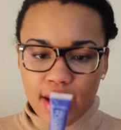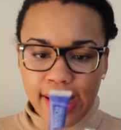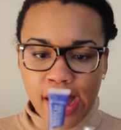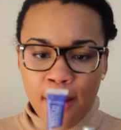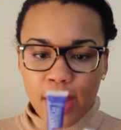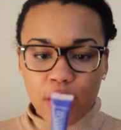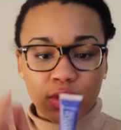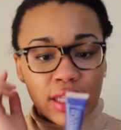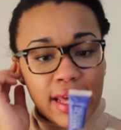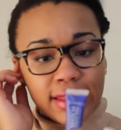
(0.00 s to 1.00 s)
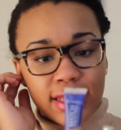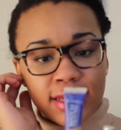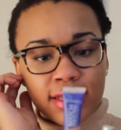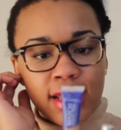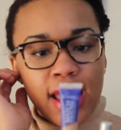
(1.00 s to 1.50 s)
I really like
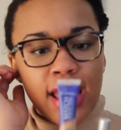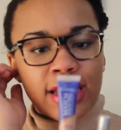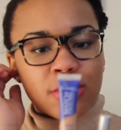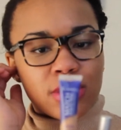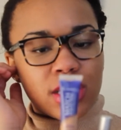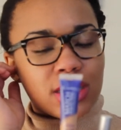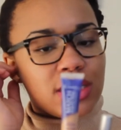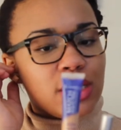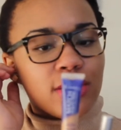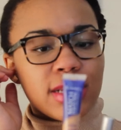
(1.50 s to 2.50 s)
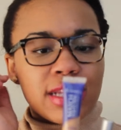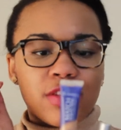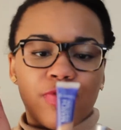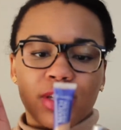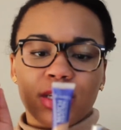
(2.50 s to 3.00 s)
this. It's supposed to conceal
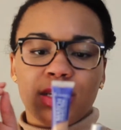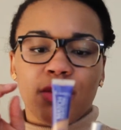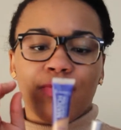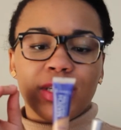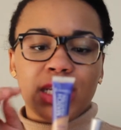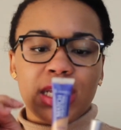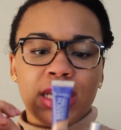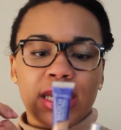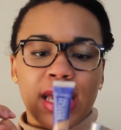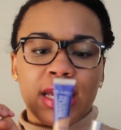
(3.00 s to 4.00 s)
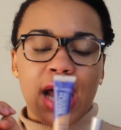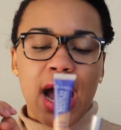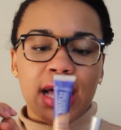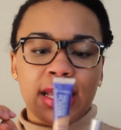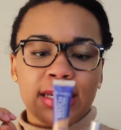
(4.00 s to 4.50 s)
signs of fatigue and
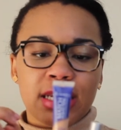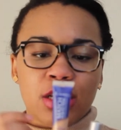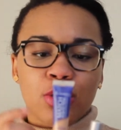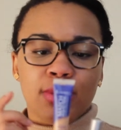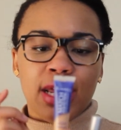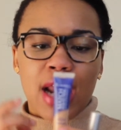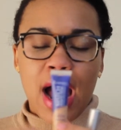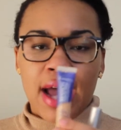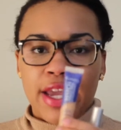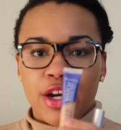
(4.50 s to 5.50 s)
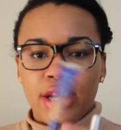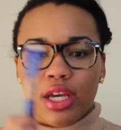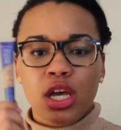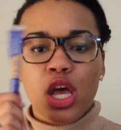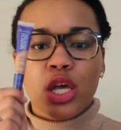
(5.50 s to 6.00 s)
highlight and illuminate eye
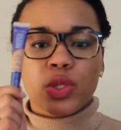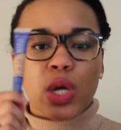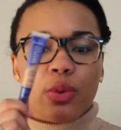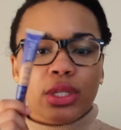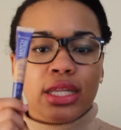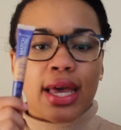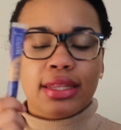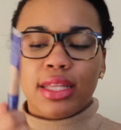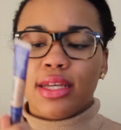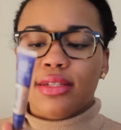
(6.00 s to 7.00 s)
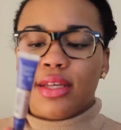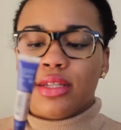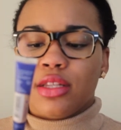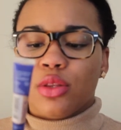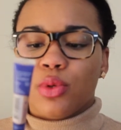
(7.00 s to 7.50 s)
area. So I really like this.
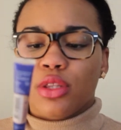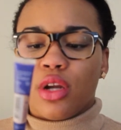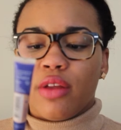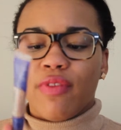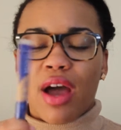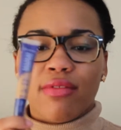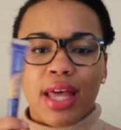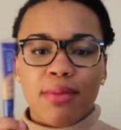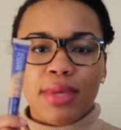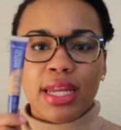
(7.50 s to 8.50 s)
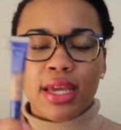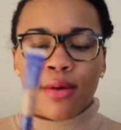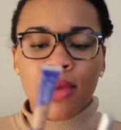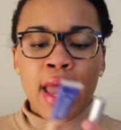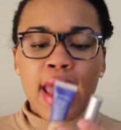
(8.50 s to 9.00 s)
It's in 335 light
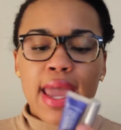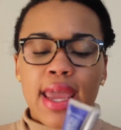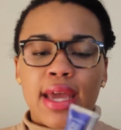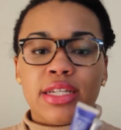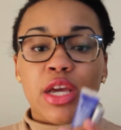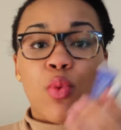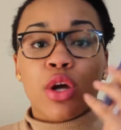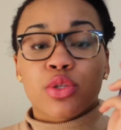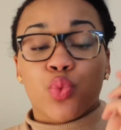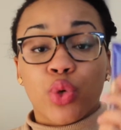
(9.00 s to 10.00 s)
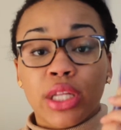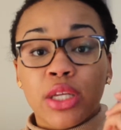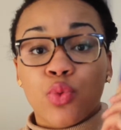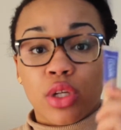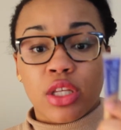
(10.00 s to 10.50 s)
medium, and it works
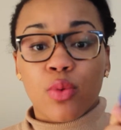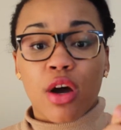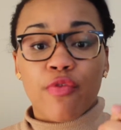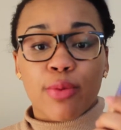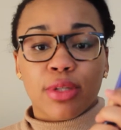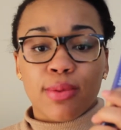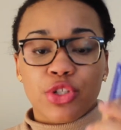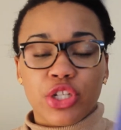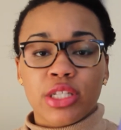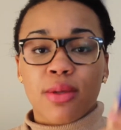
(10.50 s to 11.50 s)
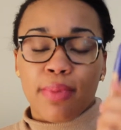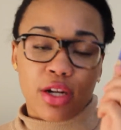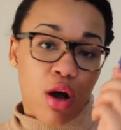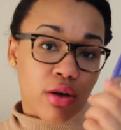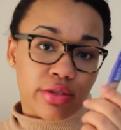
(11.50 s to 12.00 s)
really, really well for blemishes,
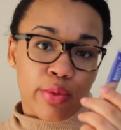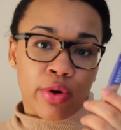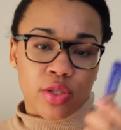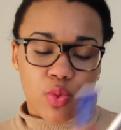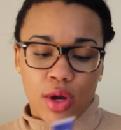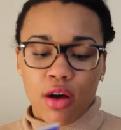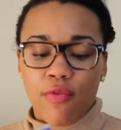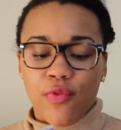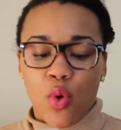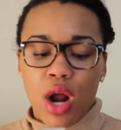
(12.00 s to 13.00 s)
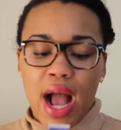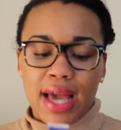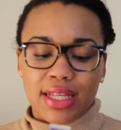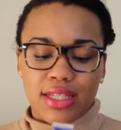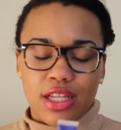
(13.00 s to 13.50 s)
but it also works well for
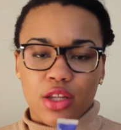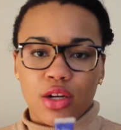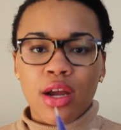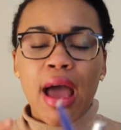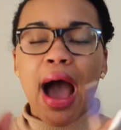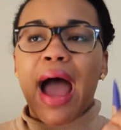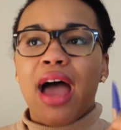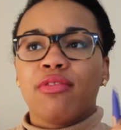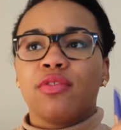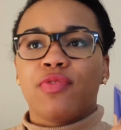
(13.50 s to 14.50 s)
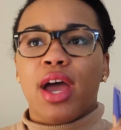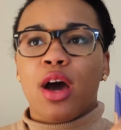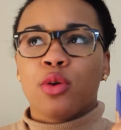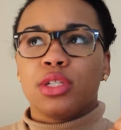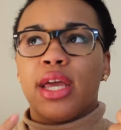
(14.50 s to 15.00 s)
eye concealer. I haven't
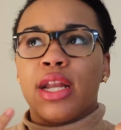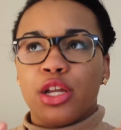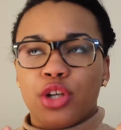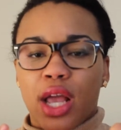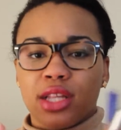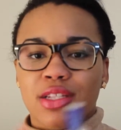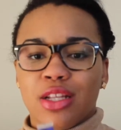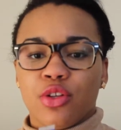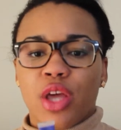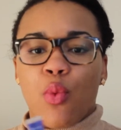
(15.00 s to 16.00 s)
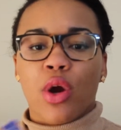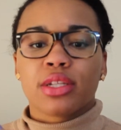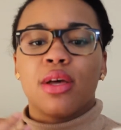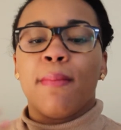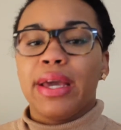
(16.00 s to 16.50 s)
found an under eye concealer that
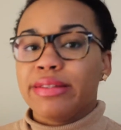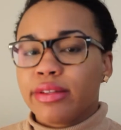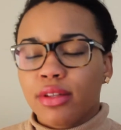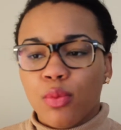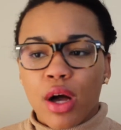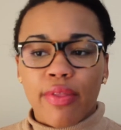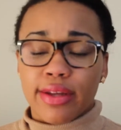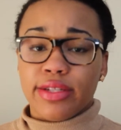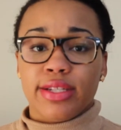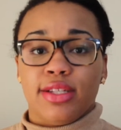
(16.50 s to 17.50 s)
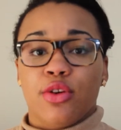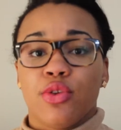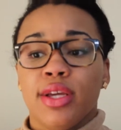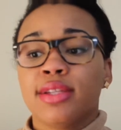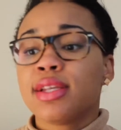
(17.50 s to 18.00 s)
works amazingly well, that doesn't
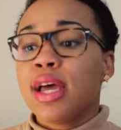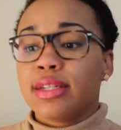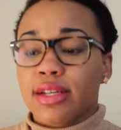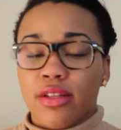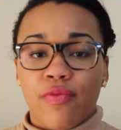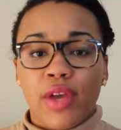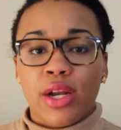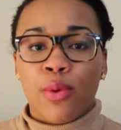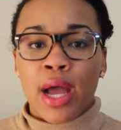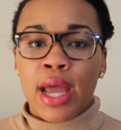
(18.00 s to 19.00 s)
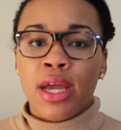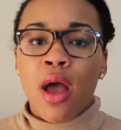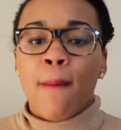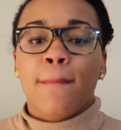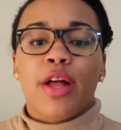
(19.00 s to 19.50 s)
crease, doesn't fade away,
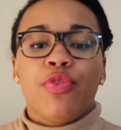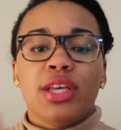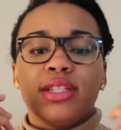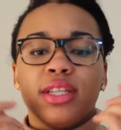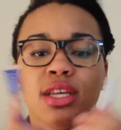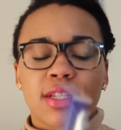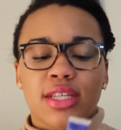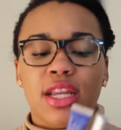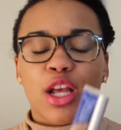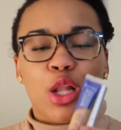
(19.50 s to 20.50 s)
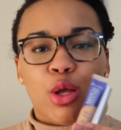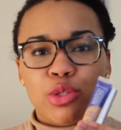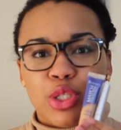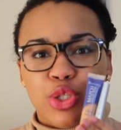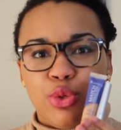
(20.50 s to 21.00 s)
but this is getting
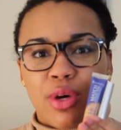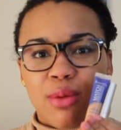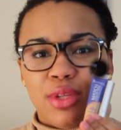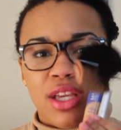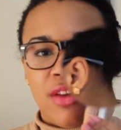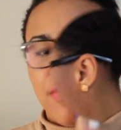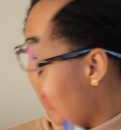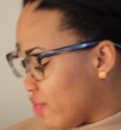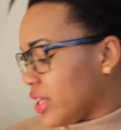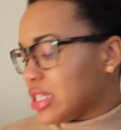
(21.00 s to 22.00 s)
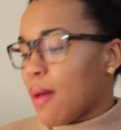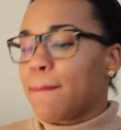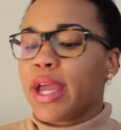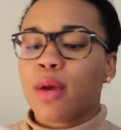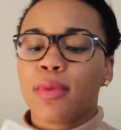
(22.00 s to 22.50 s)
closer to what I'm looking for. I have this
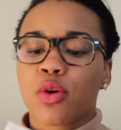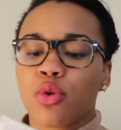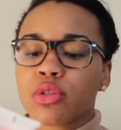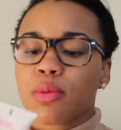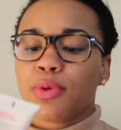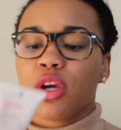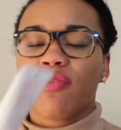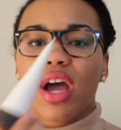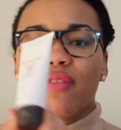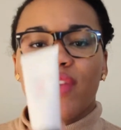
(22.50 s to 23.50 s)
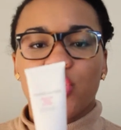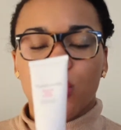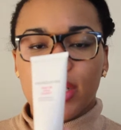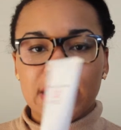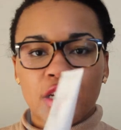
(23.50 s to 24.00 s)
Bare Minerals Purifying
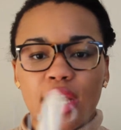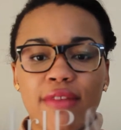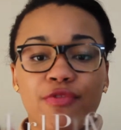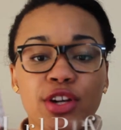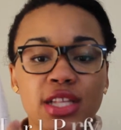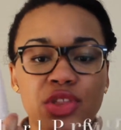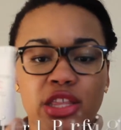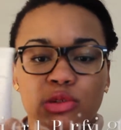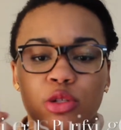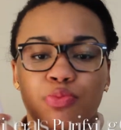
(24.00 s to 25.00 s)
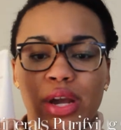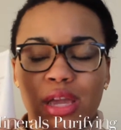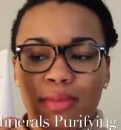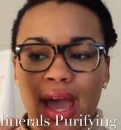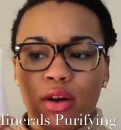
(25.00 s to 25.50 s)
Facial Cleanser. At first, I thought this was
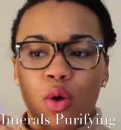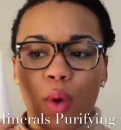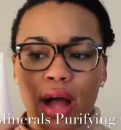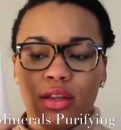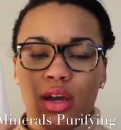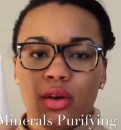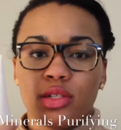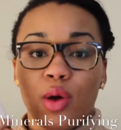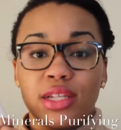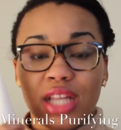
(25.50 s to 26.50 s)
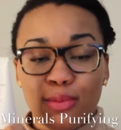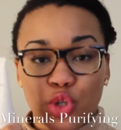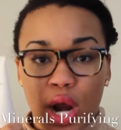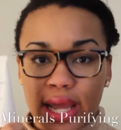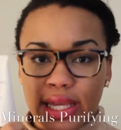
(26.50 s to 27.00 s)
breaking me out a while ago, so I stopped
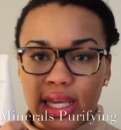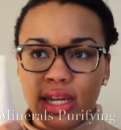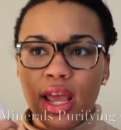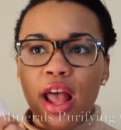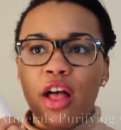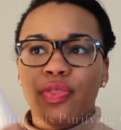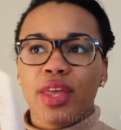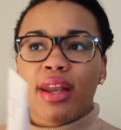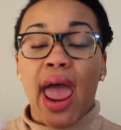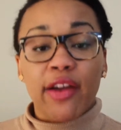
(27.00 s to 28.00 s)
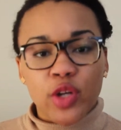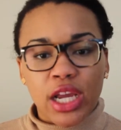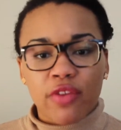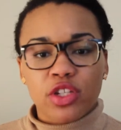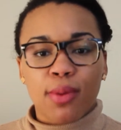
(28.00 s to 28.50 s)
trying it. Then after I
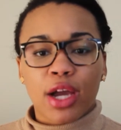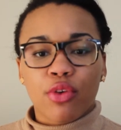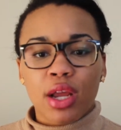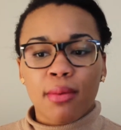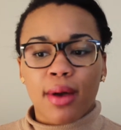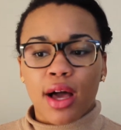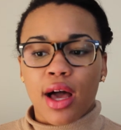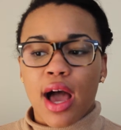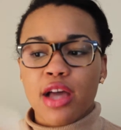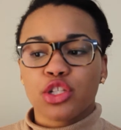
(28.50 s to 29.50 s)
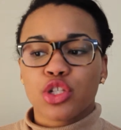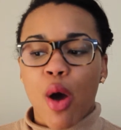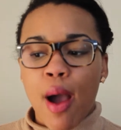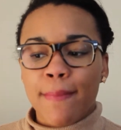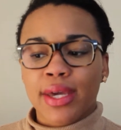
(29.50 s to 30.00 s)
gave it to my grandma, I
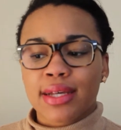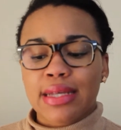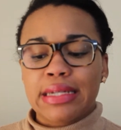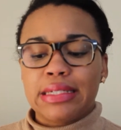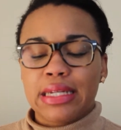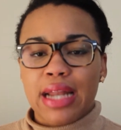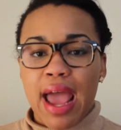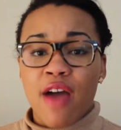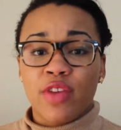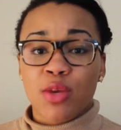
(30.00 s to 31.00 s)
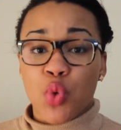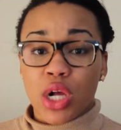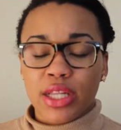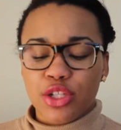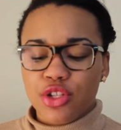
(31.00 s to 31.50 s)
saw it because I didn't have any
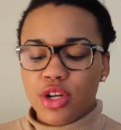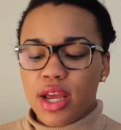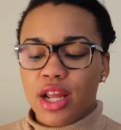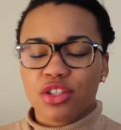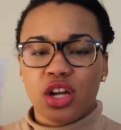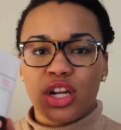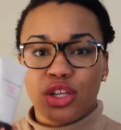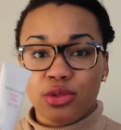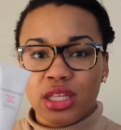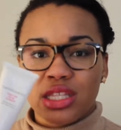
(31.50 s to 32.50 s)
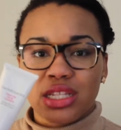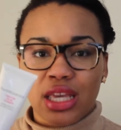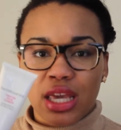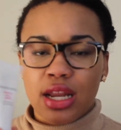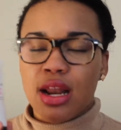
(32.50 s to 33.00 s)
more cleanser, and I started using this
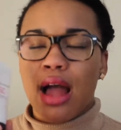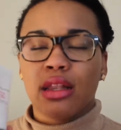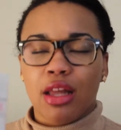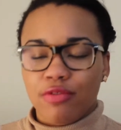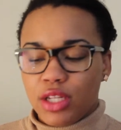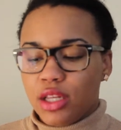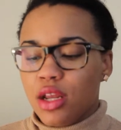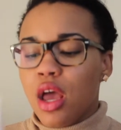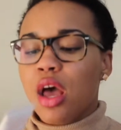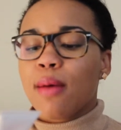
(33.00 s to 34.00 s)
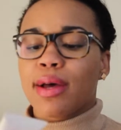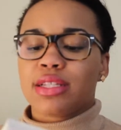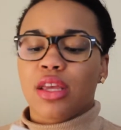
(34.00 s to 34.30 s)
again and I loved it. My